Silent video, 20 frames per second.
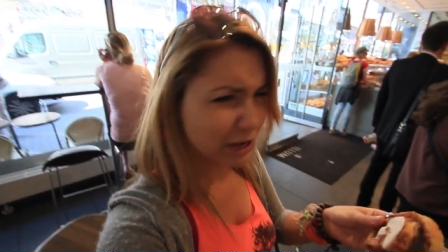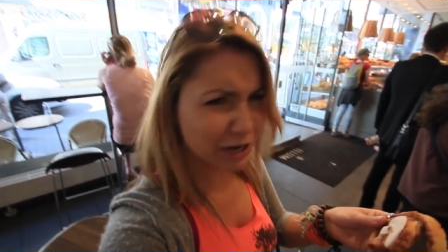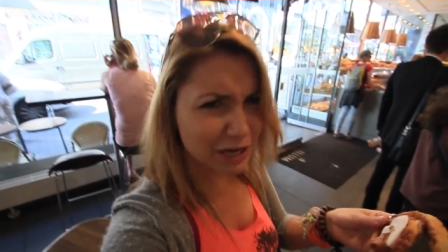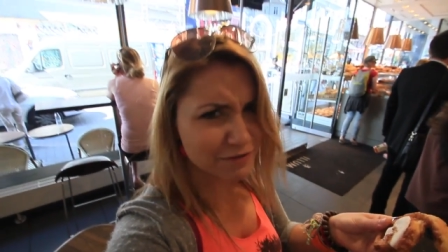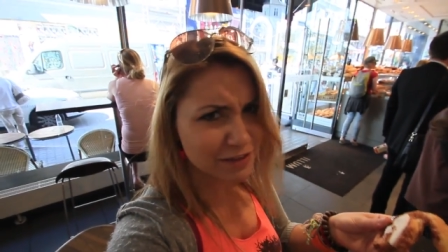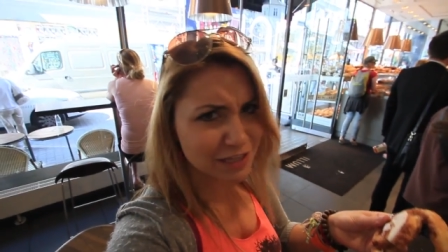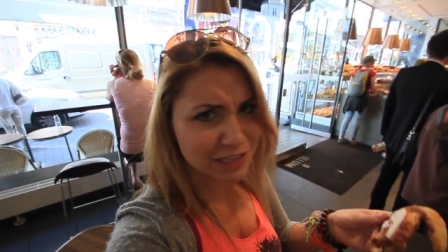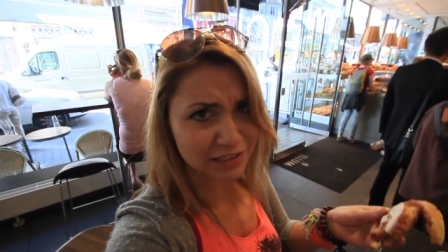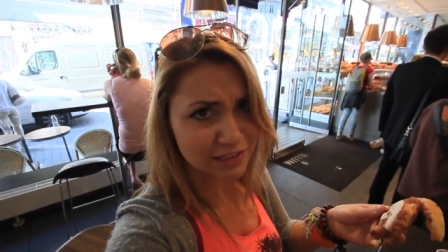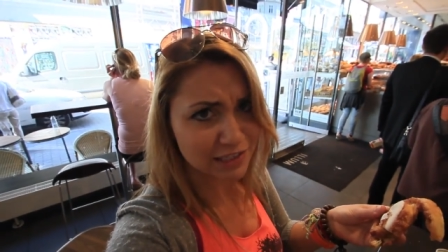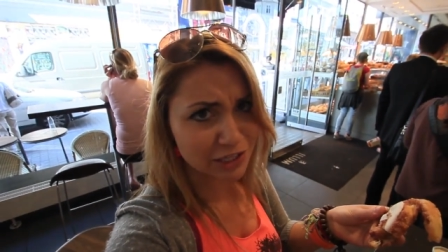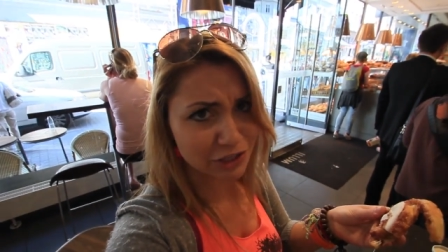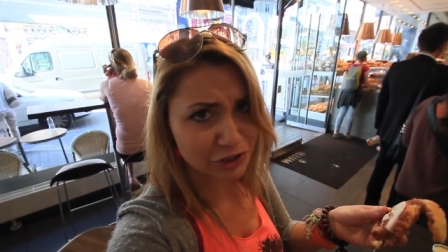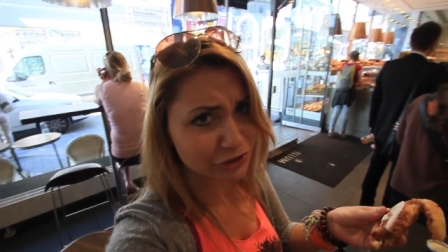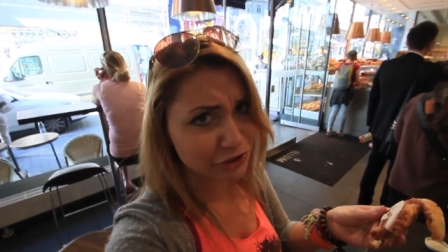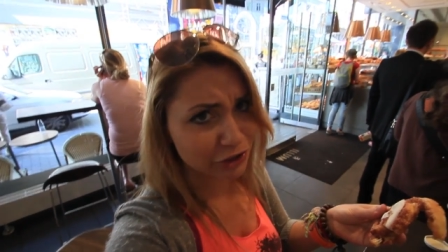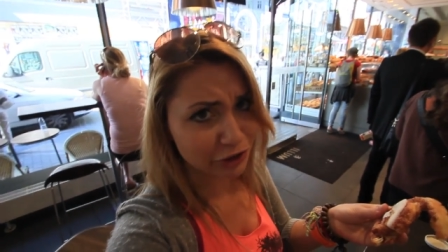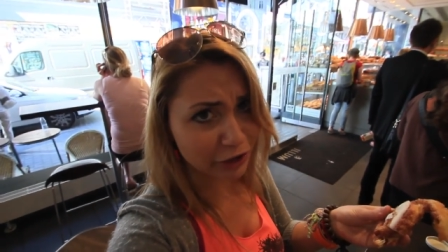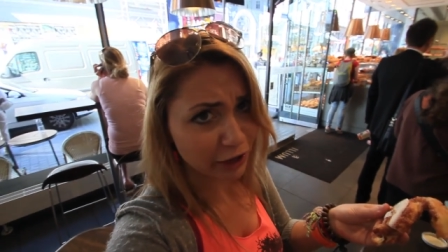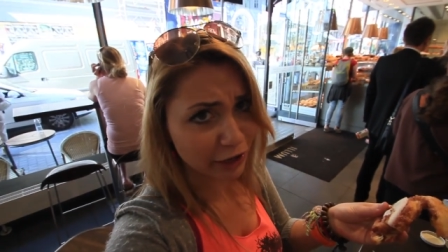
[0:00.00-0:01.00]
I think Danish
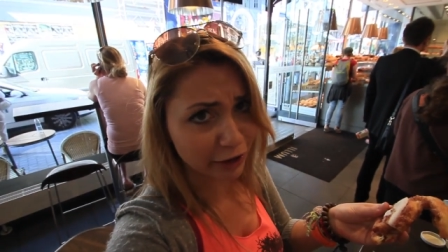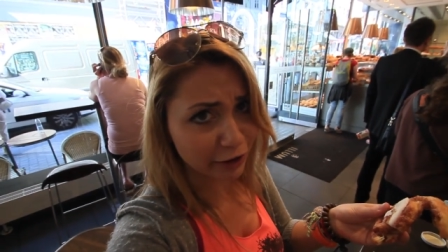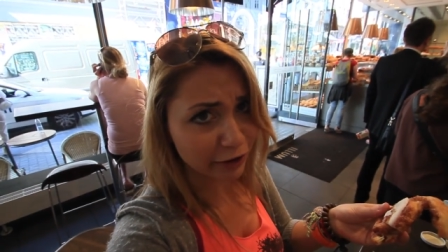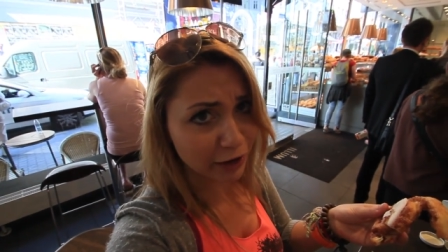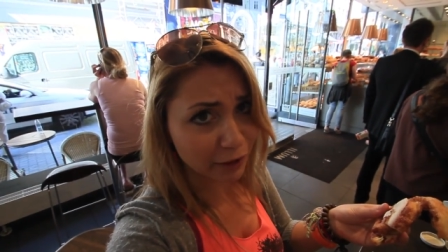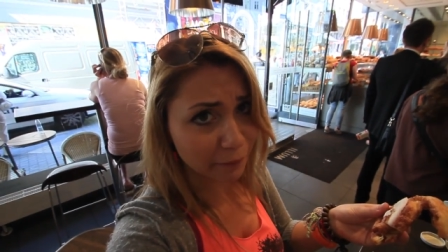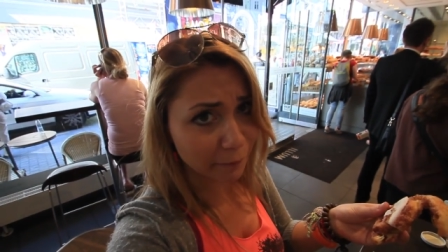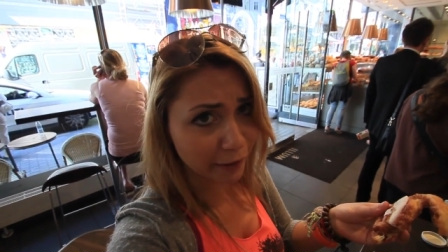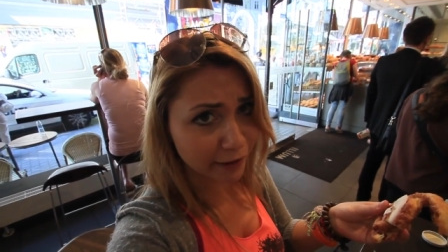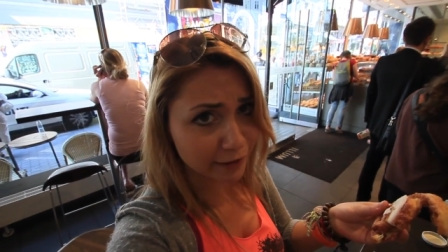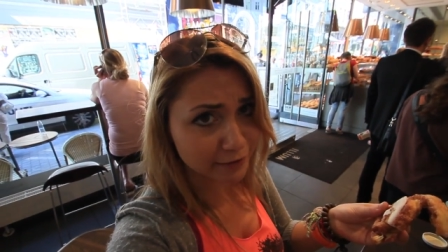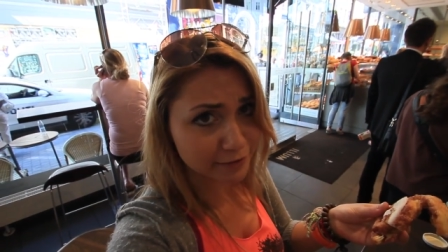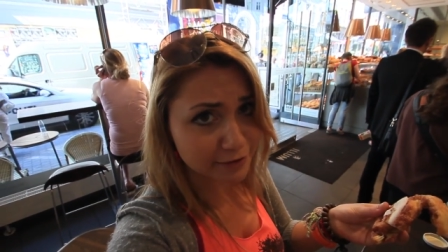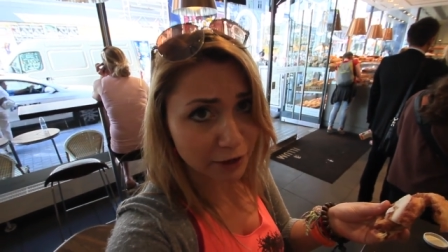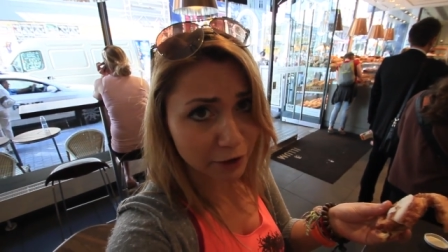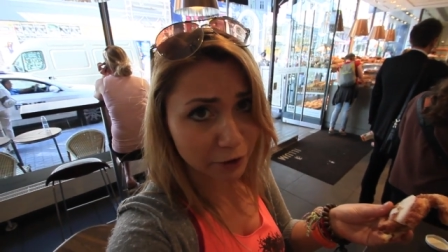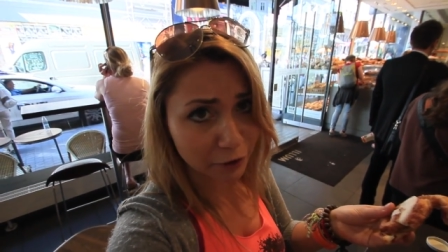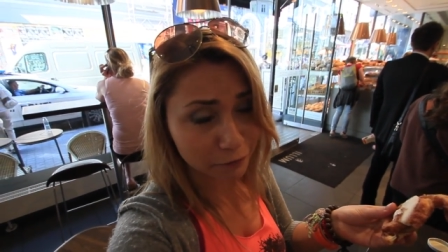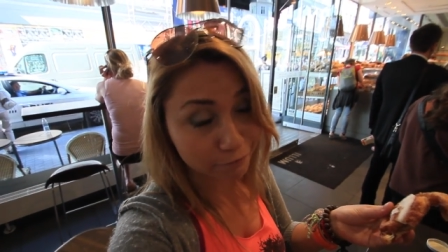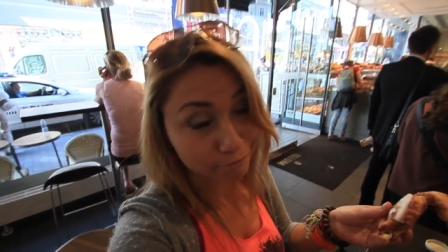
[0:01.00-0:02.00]
started here anyway,
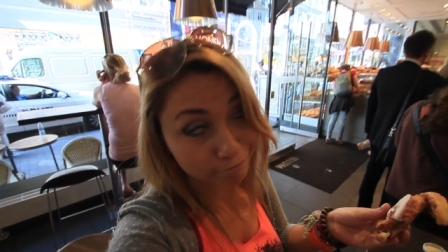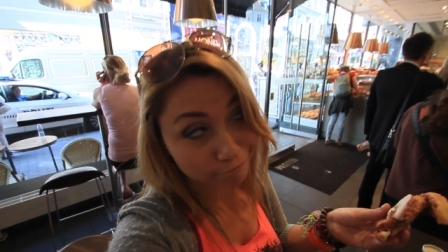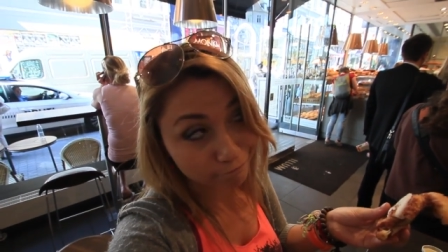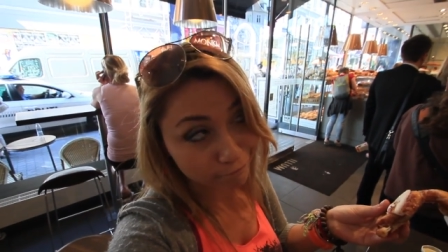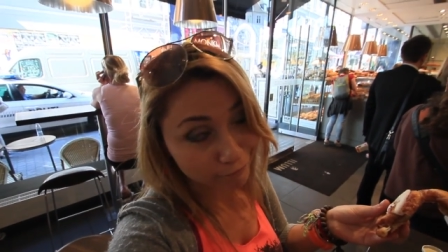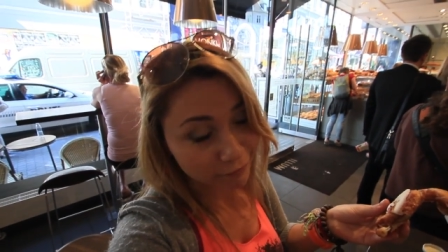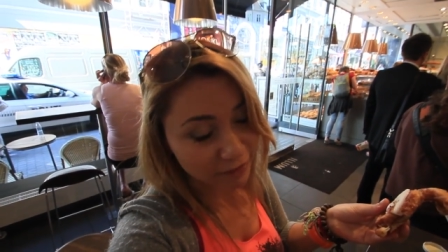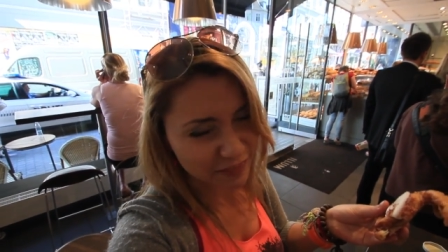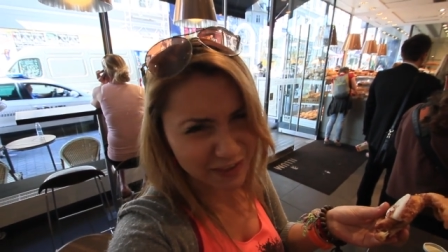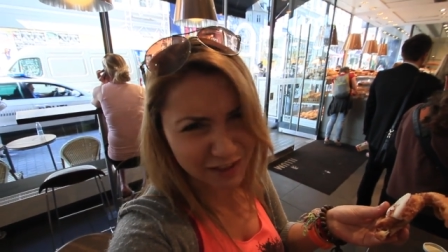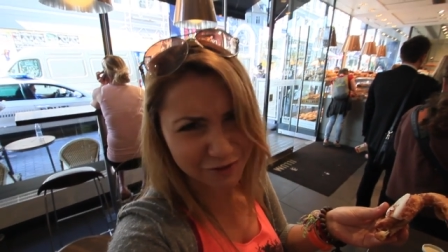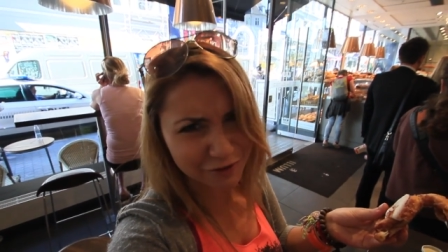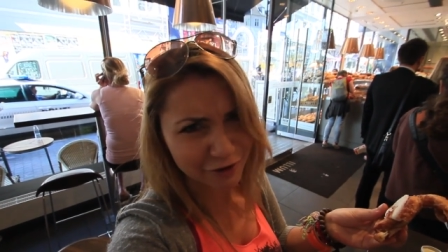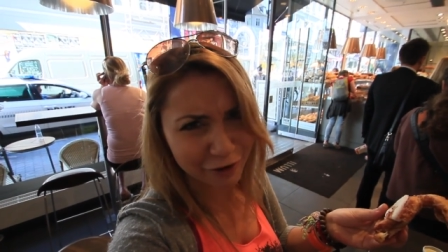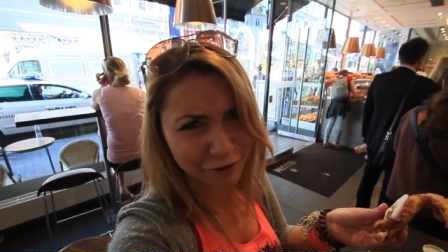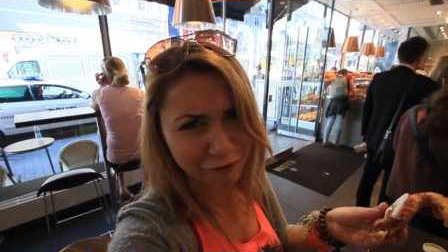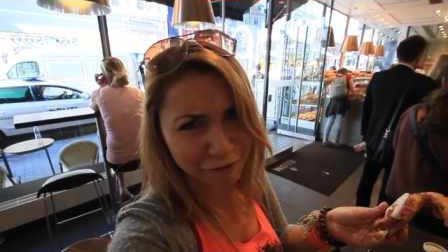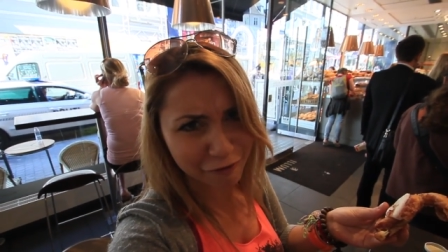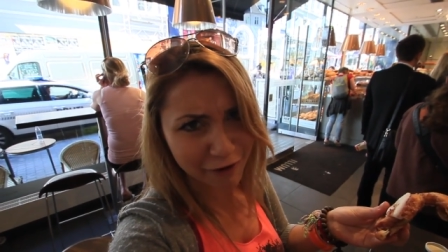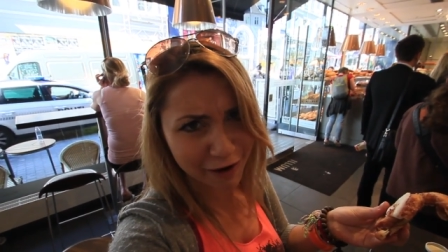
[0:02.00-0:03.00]
so they
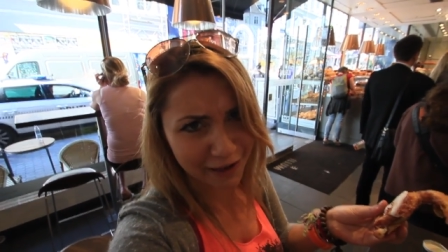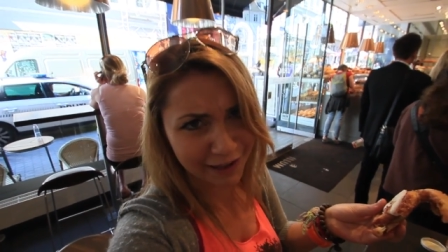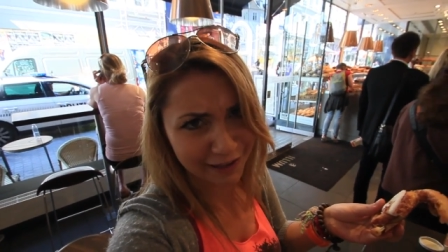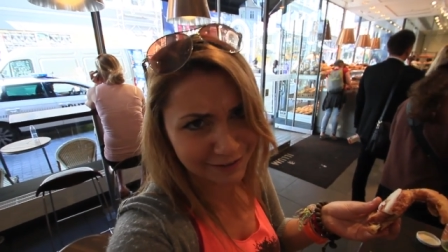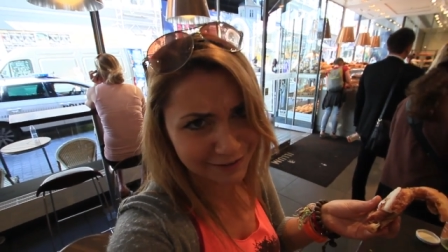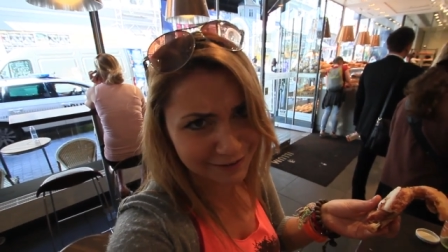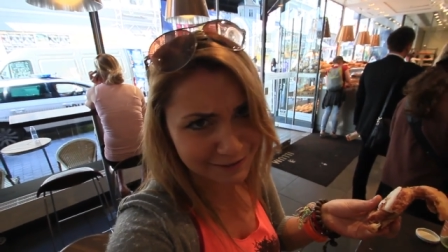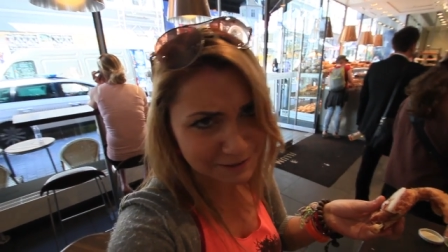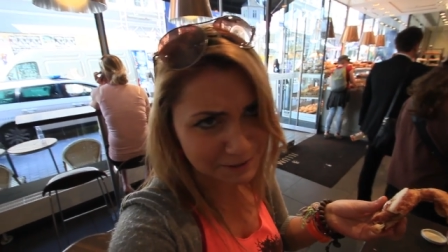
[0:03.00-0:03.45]
started in France.